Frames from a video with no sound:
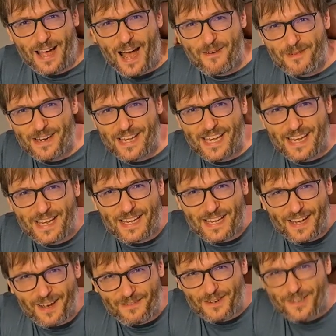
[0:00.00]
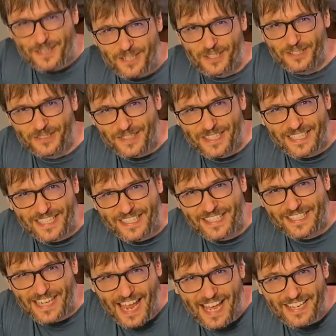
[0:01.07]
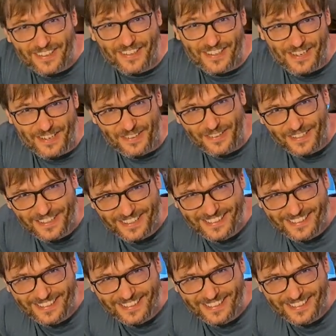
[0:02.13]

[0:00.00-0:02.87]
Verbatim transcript: how many of your children can stand on you.